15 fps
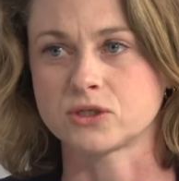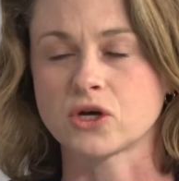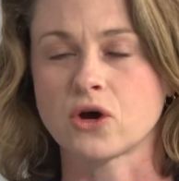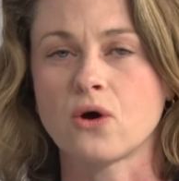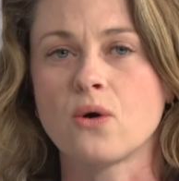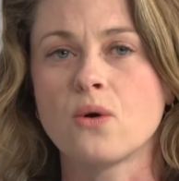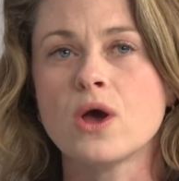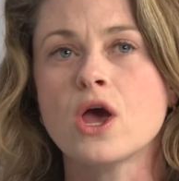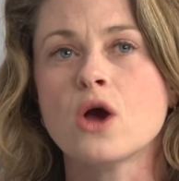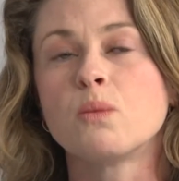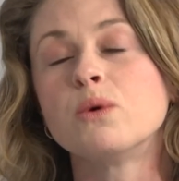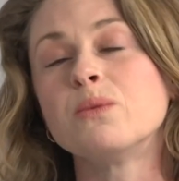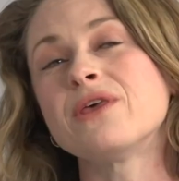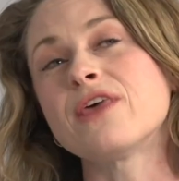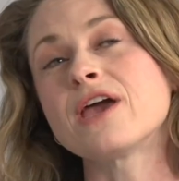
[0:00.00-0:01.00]
So
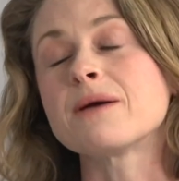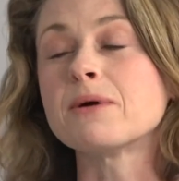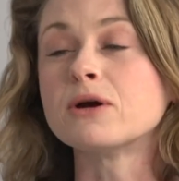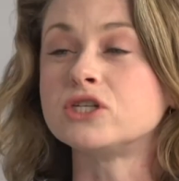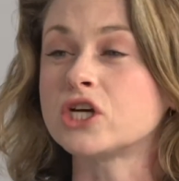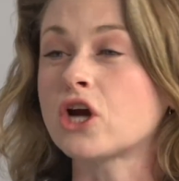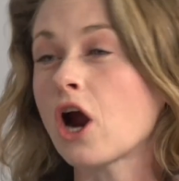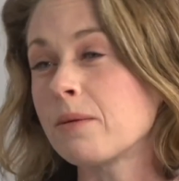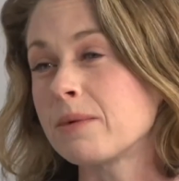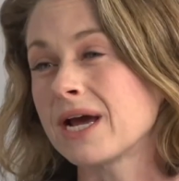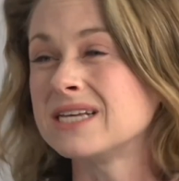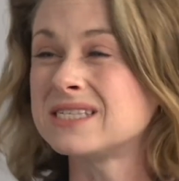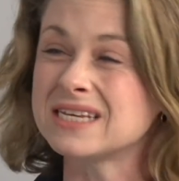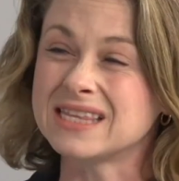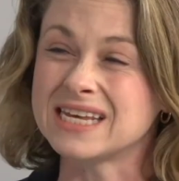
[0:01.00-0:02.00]
when we think about
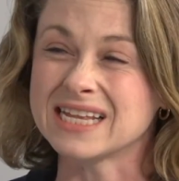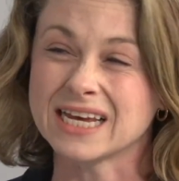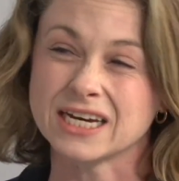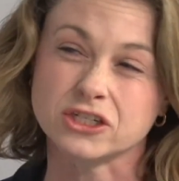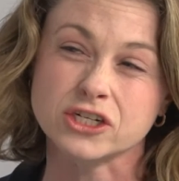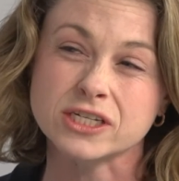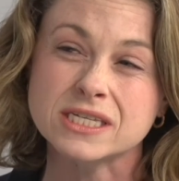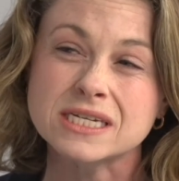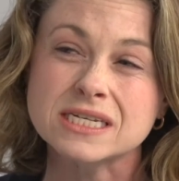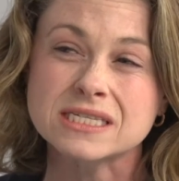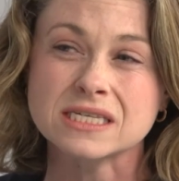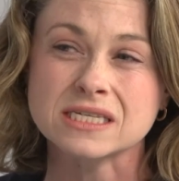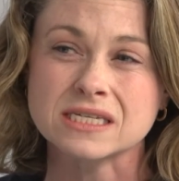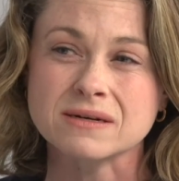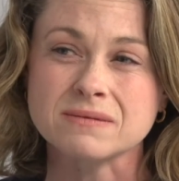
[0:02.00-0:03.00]
decarbonizing the electricity
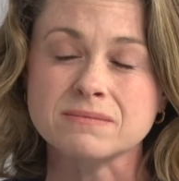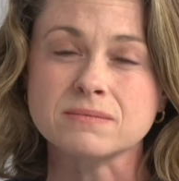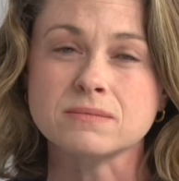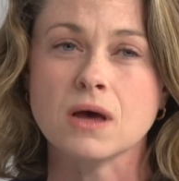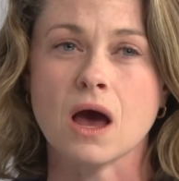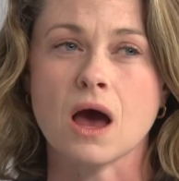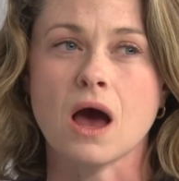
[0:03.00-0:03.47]
system,